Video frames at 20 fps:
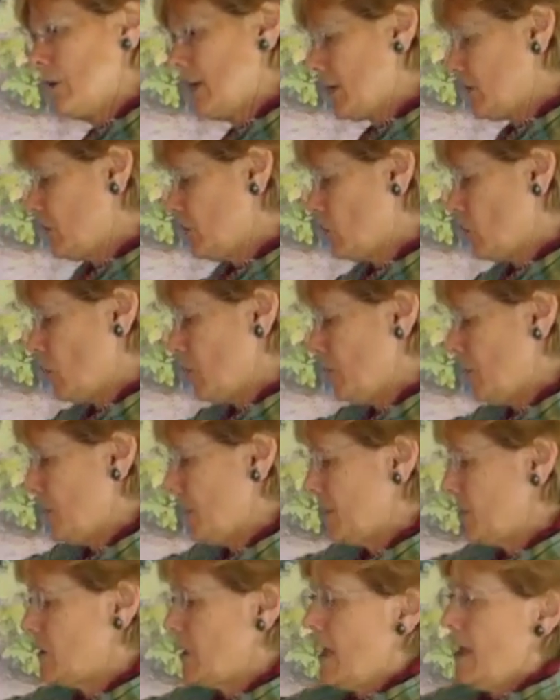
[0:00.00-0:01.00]
when I store
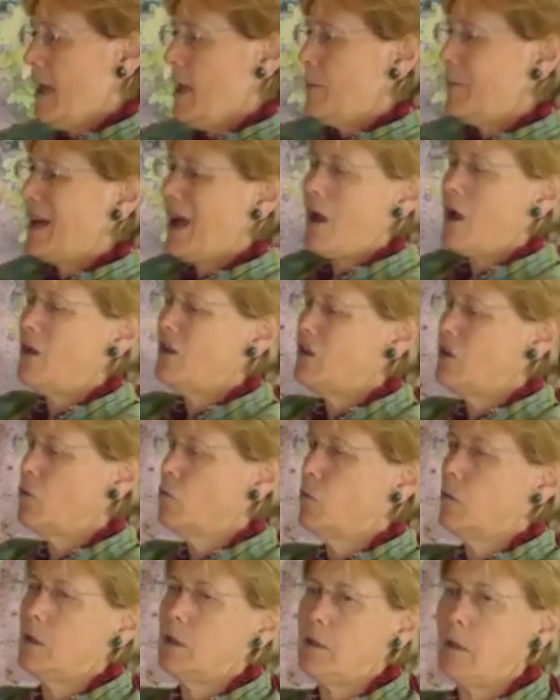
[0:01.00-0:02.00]
things, but I also
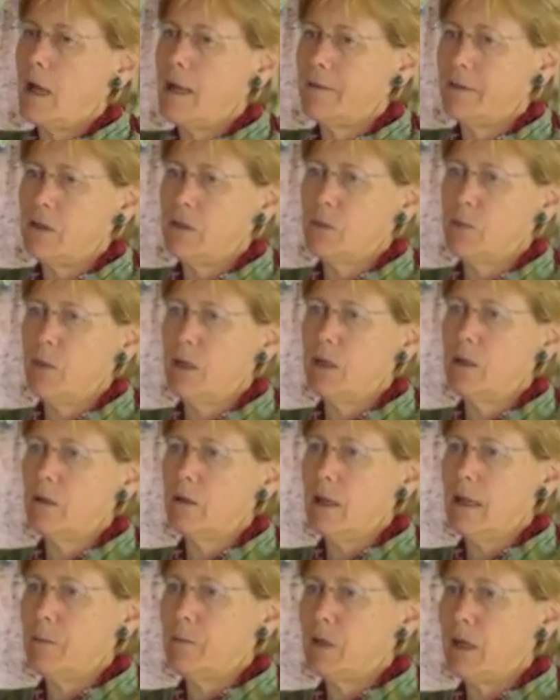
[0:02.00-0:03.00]
really like these big
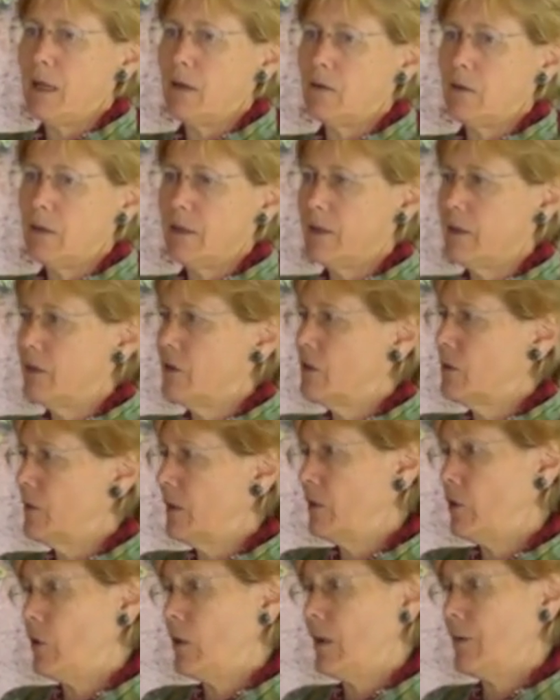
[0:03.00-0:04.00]
clamp down lids
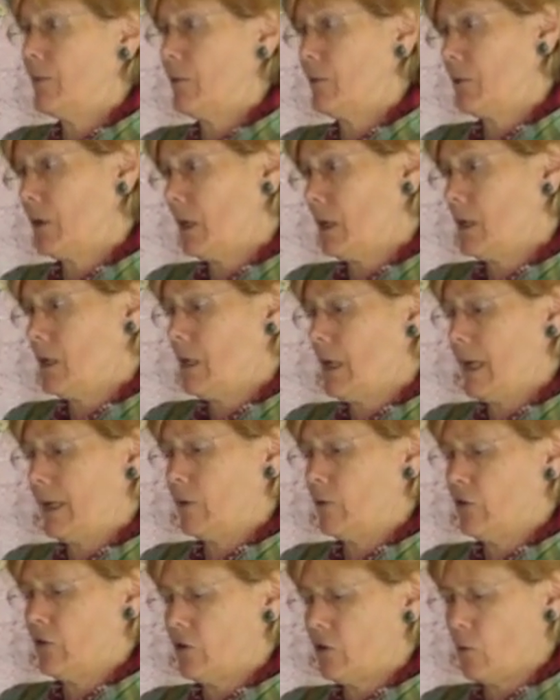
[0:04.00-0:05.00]
that you get from the
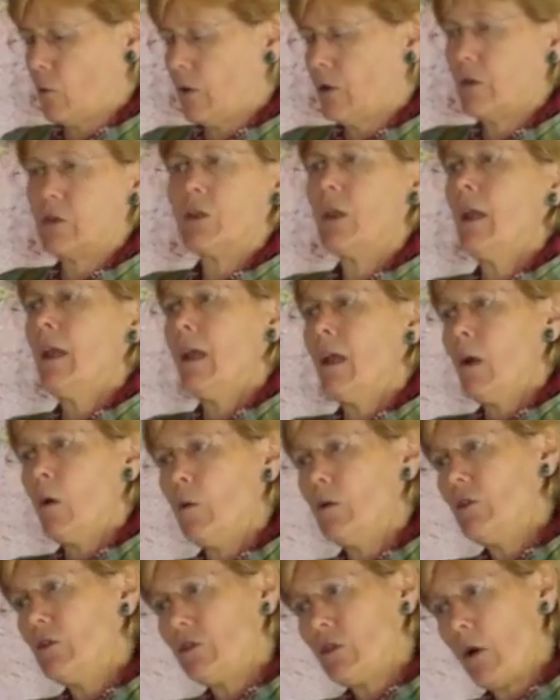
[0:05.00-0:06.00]
Container Store, because
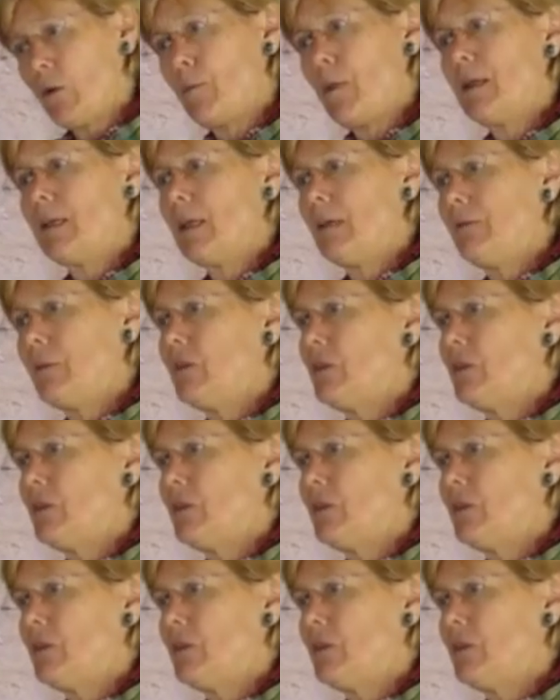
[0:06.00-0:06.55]
when you start making